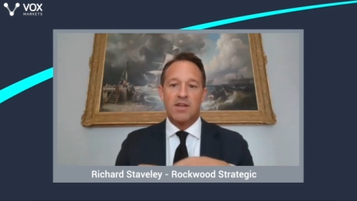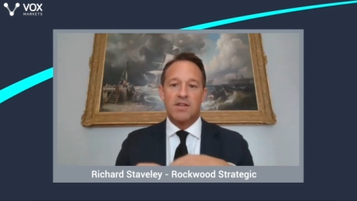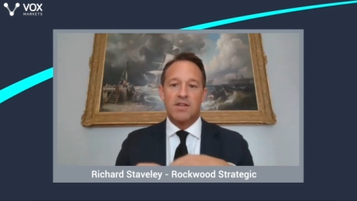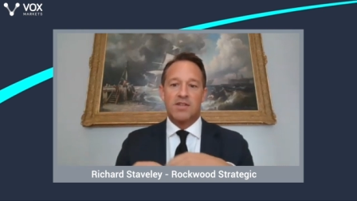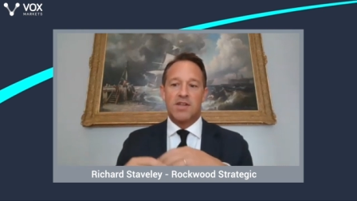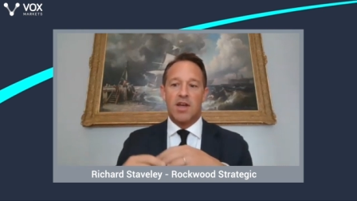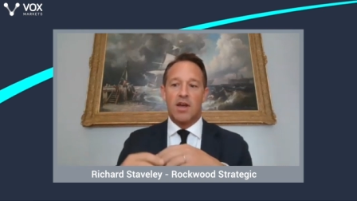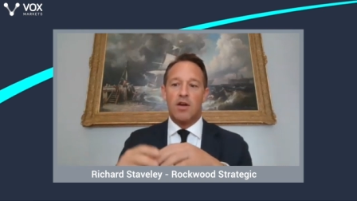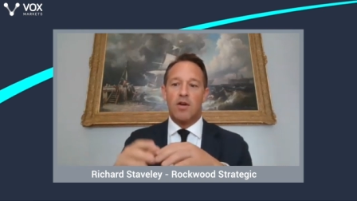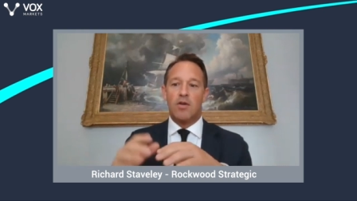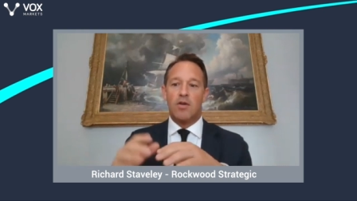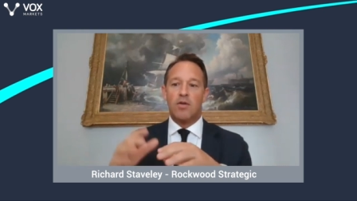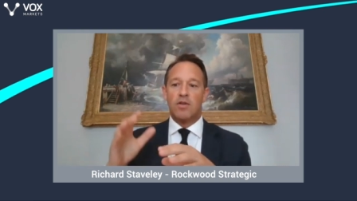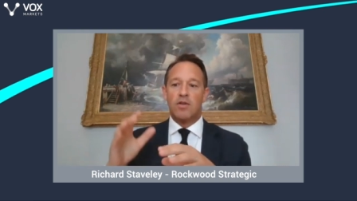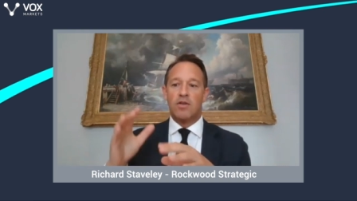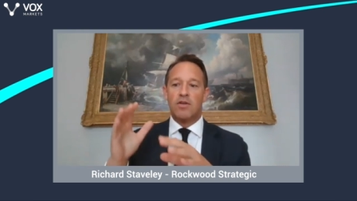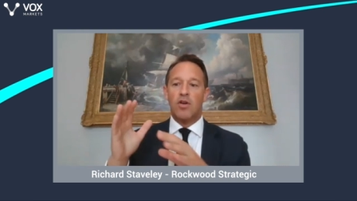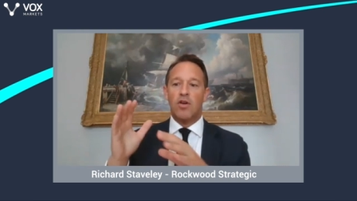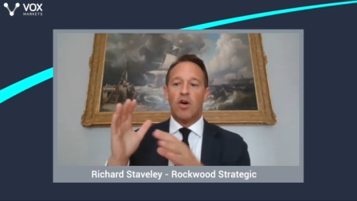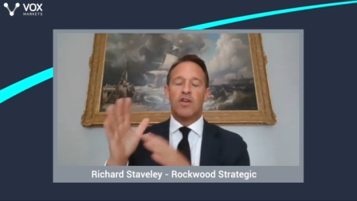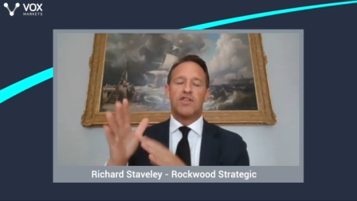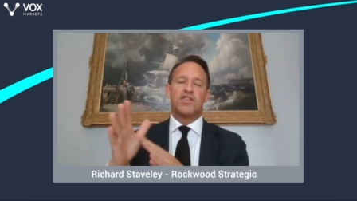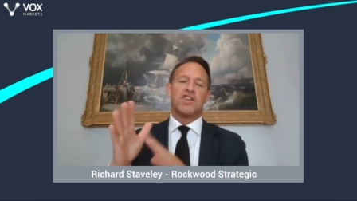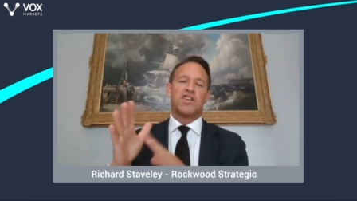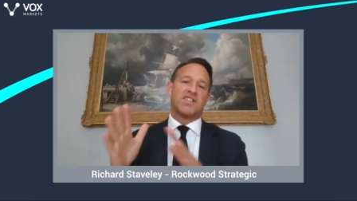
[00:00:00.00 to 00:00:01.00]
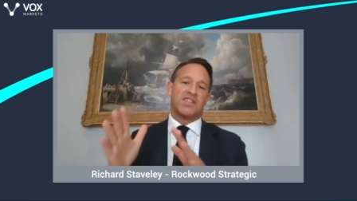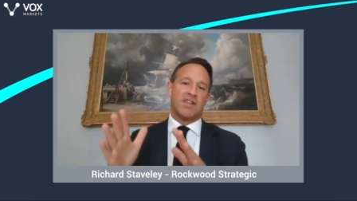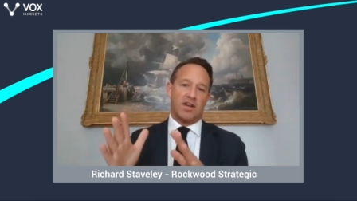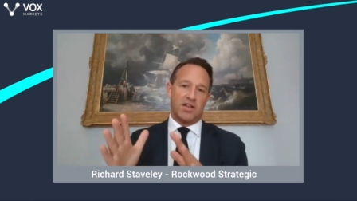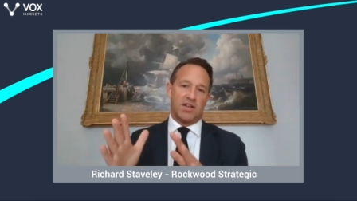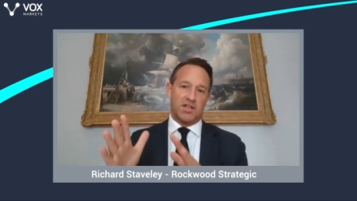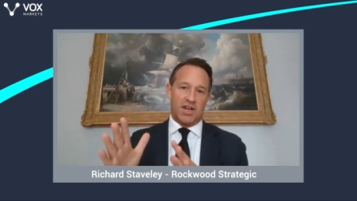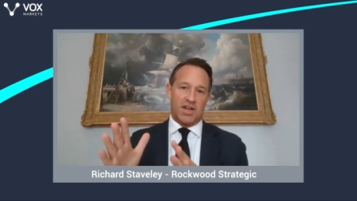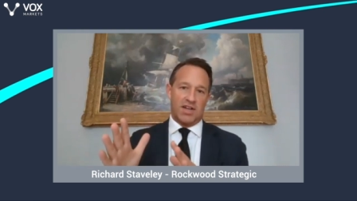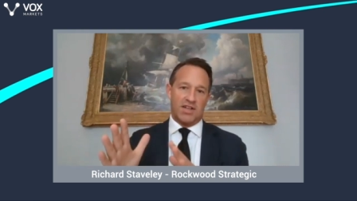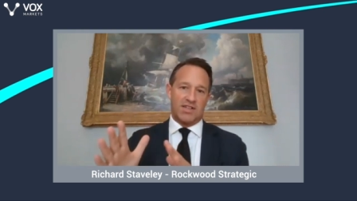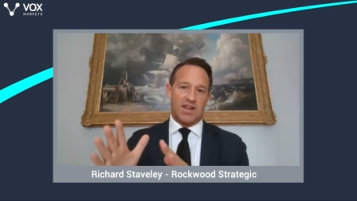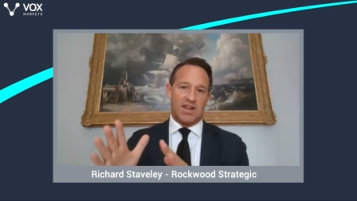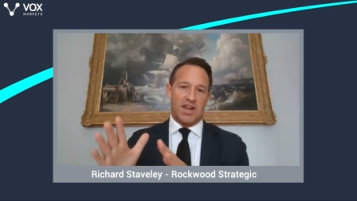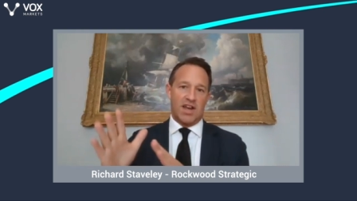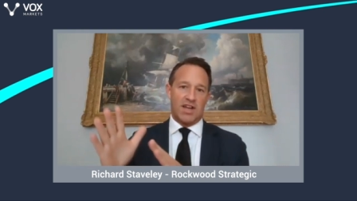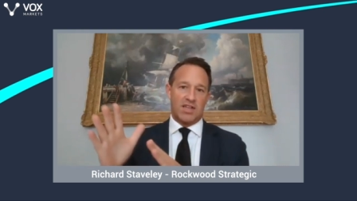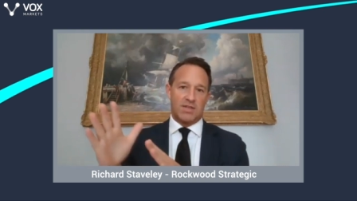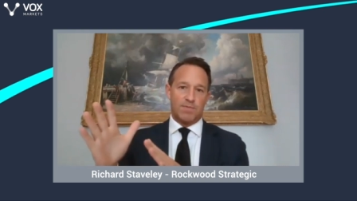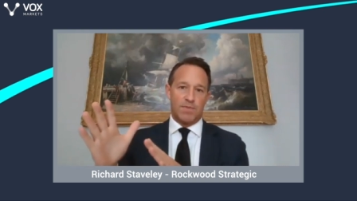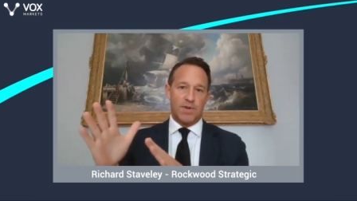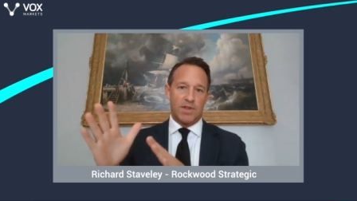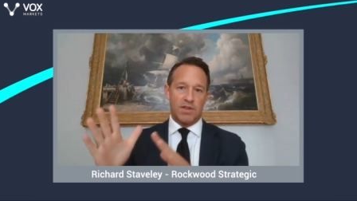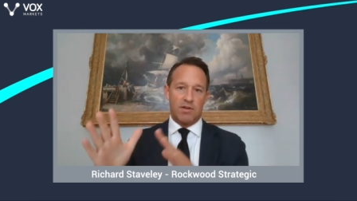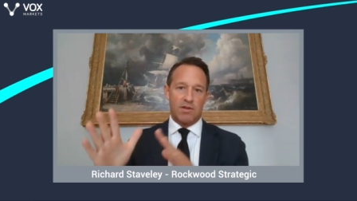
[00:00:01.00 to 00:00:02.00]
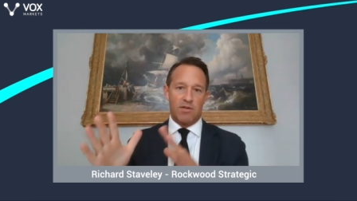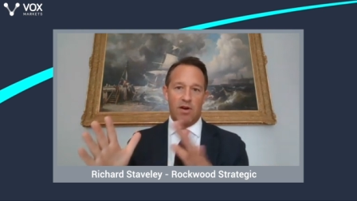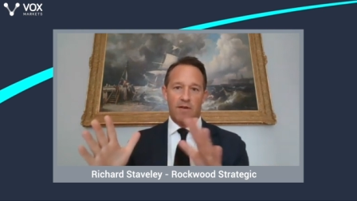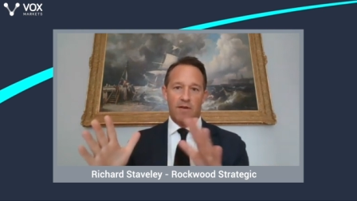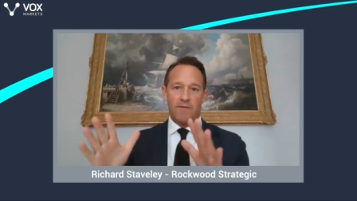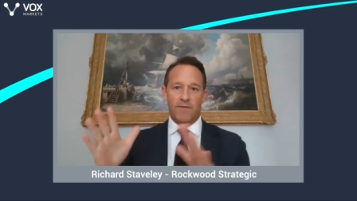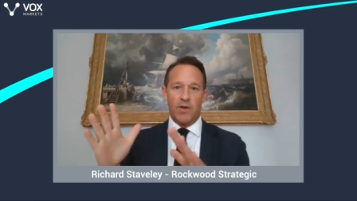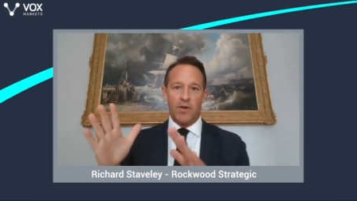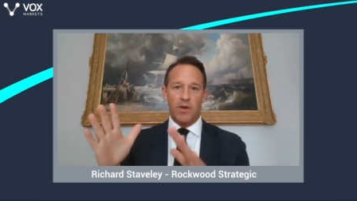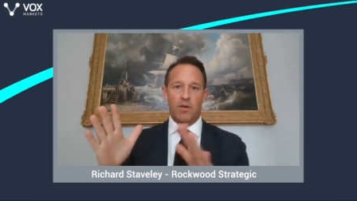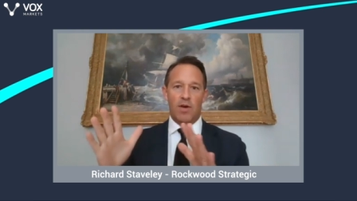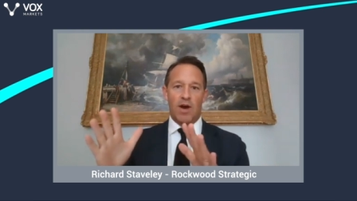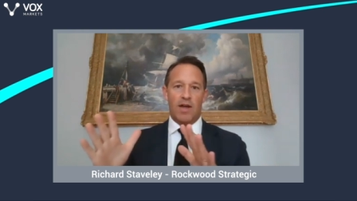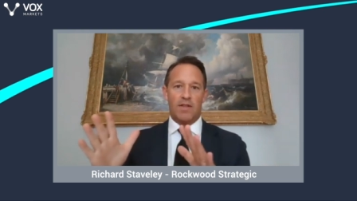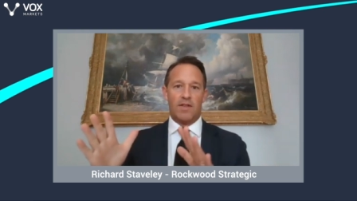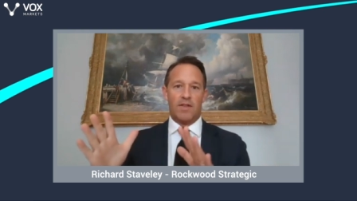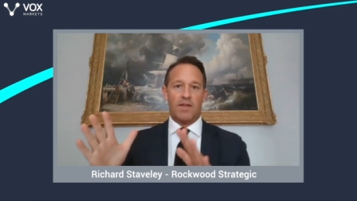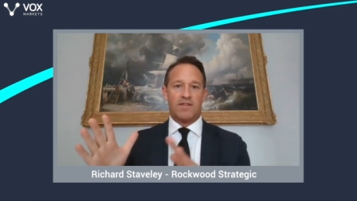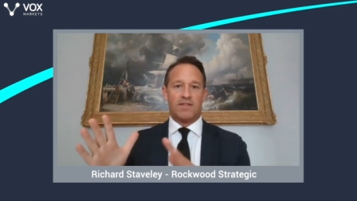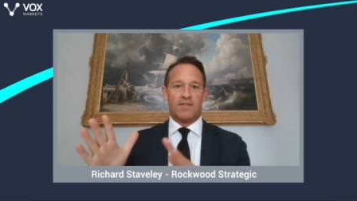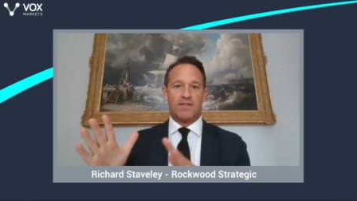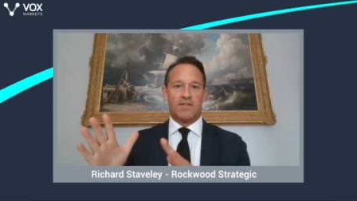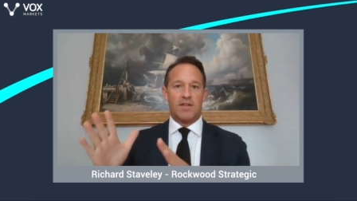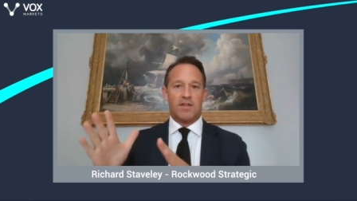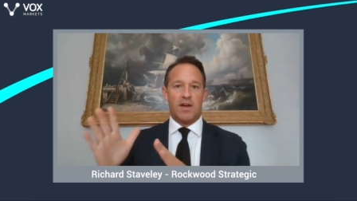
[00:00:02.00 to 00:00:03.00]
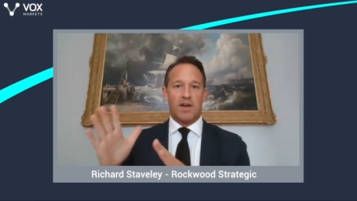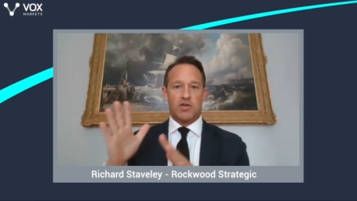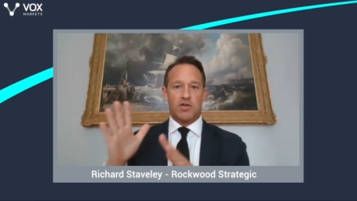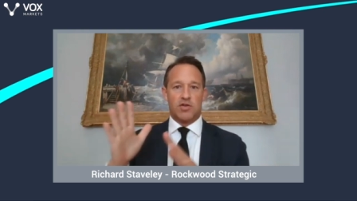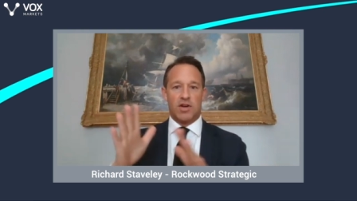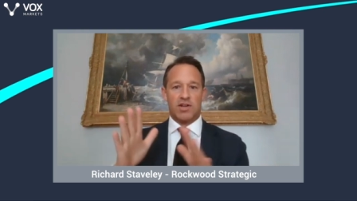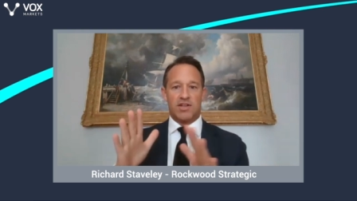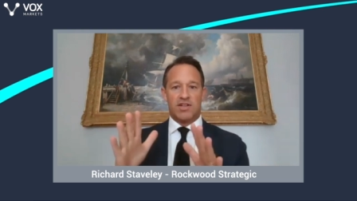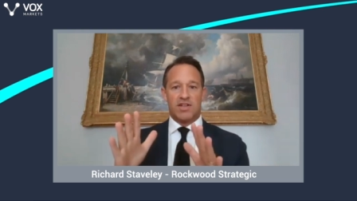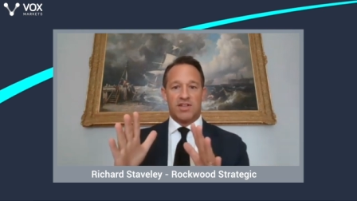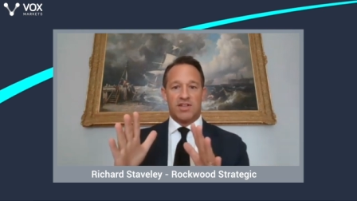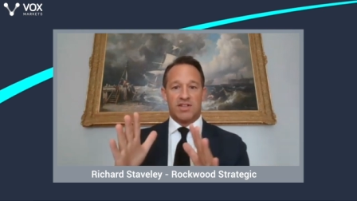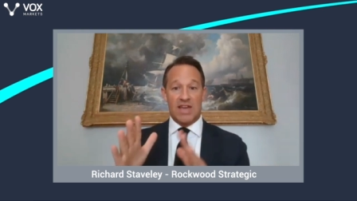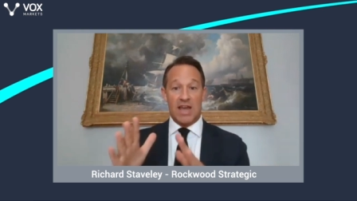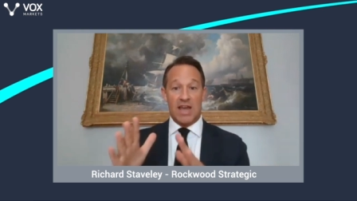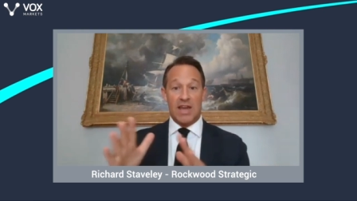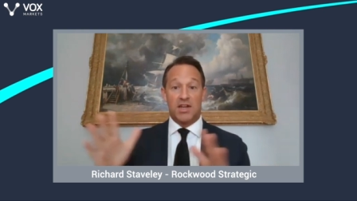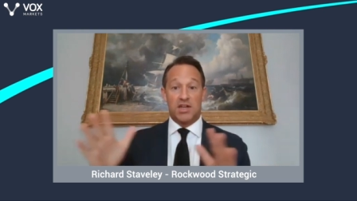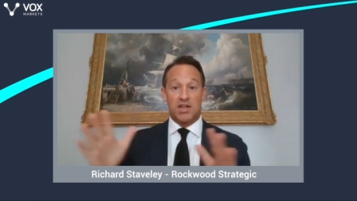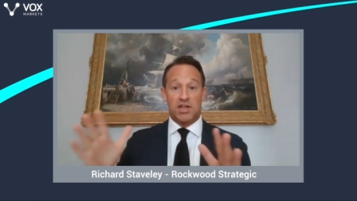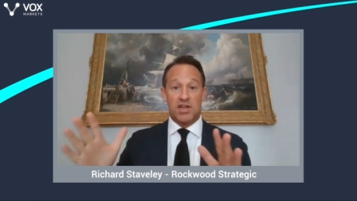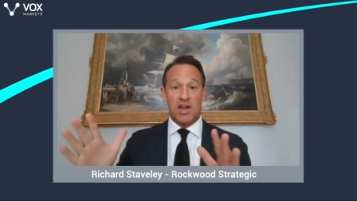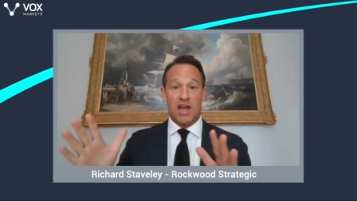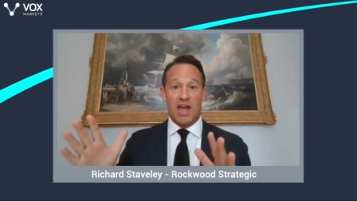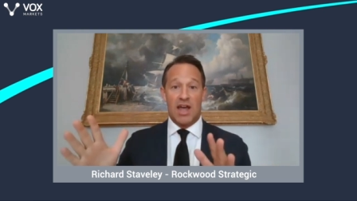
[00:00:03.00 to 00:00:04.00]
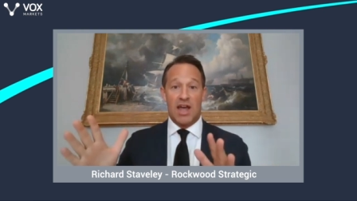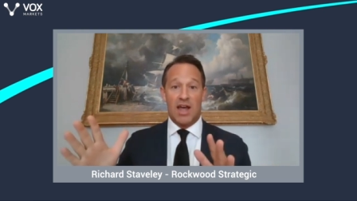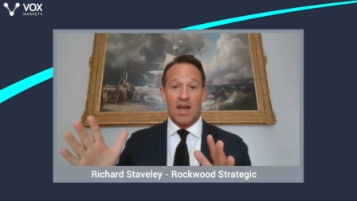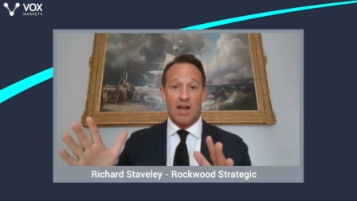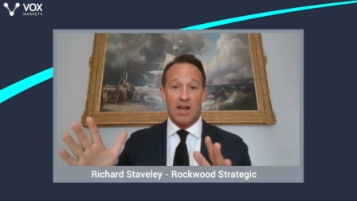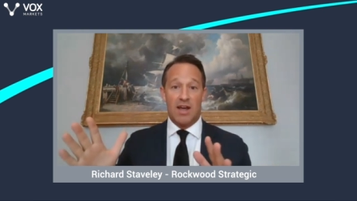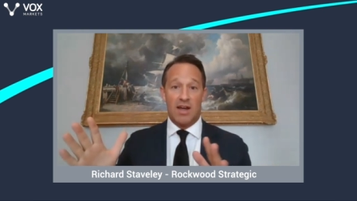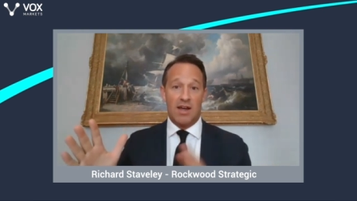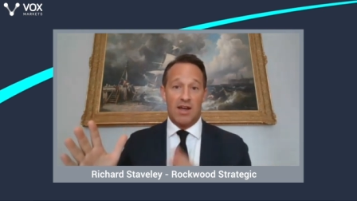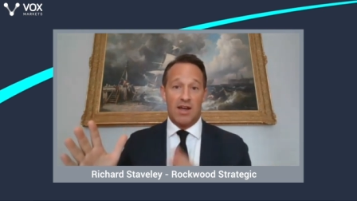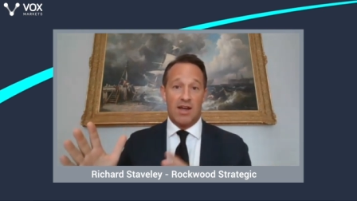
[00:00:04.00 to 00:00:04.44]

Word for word: So not just Argentex, but there are a few others that are trying to take share